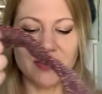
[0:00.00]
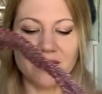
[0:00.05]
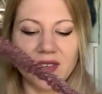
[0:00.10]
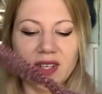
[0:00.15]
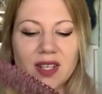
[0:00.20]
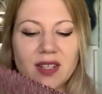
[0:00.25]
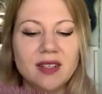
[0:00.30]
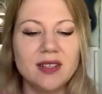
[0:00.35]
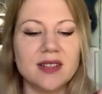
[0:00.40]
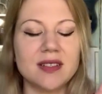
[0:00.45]

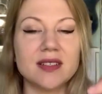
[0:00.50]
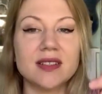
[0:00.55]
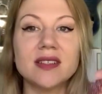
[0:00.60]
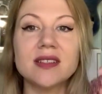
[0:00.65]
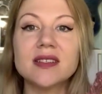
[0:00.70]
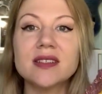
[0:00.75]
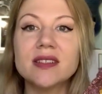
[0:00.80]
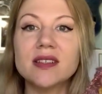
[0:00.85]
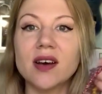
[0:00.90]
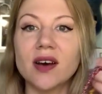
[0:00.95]
Right,
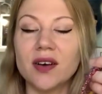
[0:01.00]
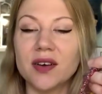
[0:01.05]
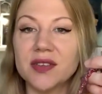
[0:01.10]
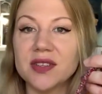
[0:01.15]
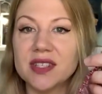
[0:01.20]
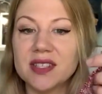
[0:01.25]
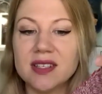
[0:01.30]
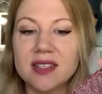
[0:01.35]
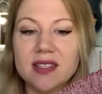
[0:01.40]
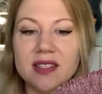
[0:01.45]
so
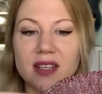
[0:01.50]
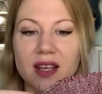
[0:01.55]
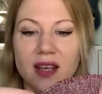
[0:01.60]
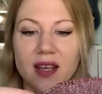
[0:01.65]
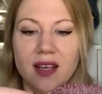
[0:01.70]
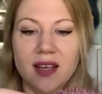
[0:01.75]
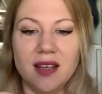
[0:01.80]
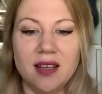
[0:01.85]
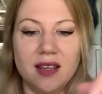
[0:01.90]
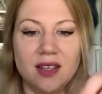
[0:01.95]
this is
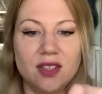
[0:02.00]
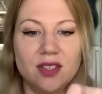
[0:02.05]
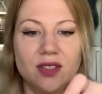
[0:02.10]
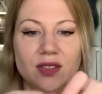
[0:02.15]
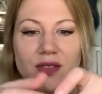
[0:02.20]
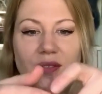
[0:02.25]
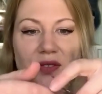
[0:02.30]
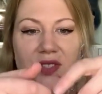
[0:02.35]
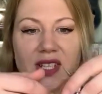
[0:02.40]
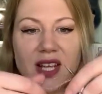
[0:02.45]
a
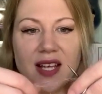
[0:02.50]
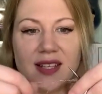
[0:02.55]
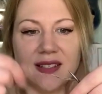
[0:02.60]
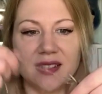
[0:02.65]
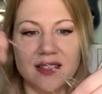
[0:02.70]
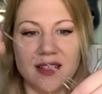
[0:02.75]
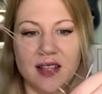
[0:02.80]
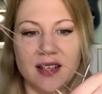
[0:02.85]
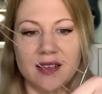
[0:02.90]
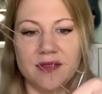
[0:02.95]
new test
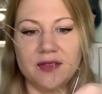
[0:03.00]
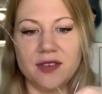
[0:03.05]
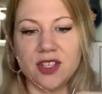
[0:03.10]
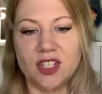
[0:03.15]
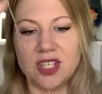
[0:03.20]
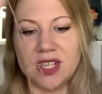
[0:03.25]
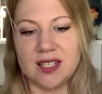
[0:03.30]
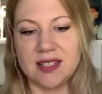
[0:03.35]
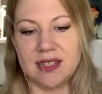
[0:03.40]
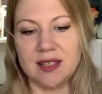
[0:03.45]
knit for
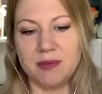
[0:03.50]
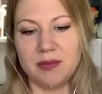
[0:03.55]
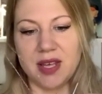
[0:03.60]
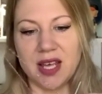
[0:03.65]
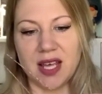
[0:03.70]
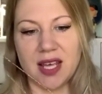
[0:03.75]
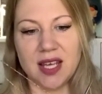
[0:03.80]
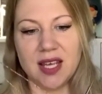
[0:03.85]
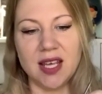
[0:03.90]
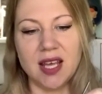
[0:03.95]
Jessie
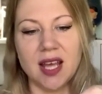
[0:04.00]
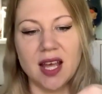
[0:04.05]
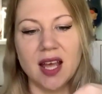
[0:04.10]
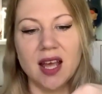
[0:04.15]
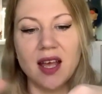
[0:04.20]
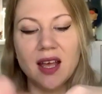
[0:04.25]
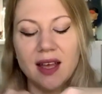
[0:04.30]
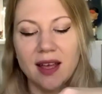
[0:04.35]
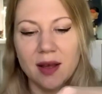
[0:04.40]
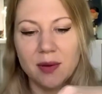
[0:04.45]
Mae.
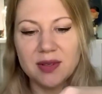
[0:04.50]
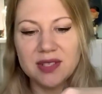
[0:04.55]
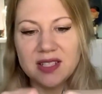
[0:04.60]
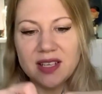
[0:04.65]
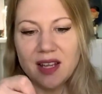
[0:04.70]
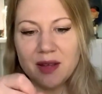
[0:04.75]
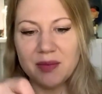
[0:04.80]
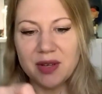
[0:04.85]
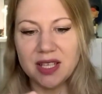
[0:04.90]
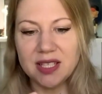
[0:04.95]
It was
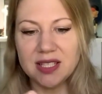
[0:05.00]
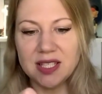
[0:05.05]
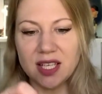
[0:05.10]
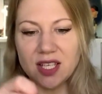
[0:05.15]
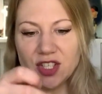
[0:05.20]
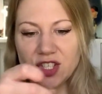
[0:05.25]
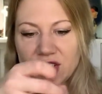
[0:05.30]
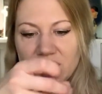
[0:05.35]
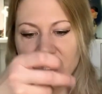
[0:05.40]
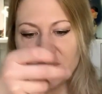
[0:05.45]
not my
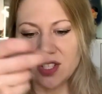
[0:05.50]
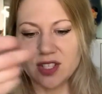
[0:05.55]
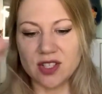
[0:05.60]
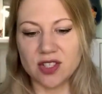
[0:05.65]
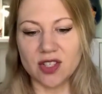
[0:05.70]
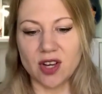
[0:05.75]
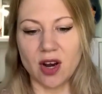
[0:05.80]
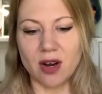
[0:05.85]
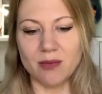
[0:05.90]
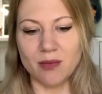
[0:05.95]
intention to
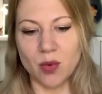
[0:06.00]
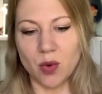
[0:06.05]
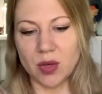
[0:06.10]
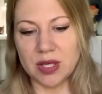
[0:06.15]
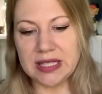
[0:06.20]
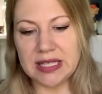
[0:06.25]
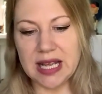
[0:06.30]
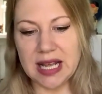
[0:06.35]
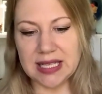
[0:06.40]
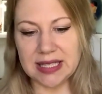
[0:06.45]
start more
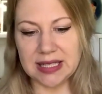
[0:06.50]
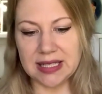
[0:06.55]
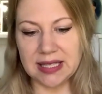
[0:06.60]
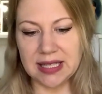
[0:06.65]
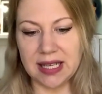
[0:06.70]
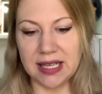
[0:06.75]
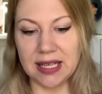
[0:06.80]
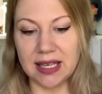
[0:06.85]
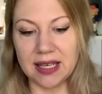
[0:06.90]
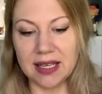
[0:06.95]
test
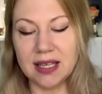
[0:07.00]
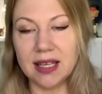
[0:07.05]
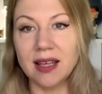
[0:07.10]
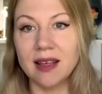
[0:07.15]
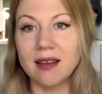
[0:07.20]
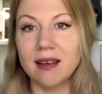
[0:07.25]
knitting,